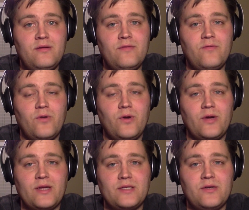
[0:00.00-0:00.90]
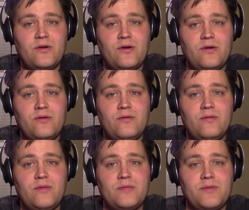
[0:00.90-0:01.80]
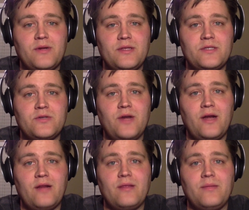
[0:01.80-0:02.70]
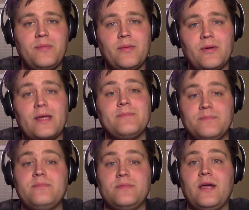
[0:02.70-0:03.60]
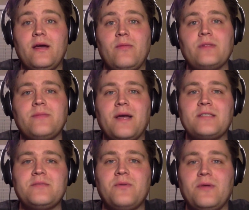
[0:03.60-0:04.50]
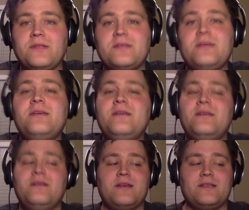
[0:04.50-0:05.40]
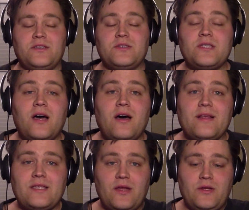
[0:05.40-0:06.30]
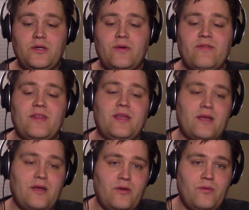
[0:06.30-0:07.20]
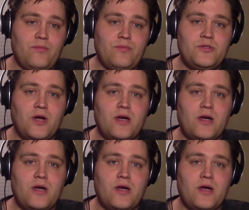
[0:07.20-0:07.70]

for your next turn as part of this trade. And then people are like, yeah, I want some action points. Because as you saw, that's how you do everything. How you draw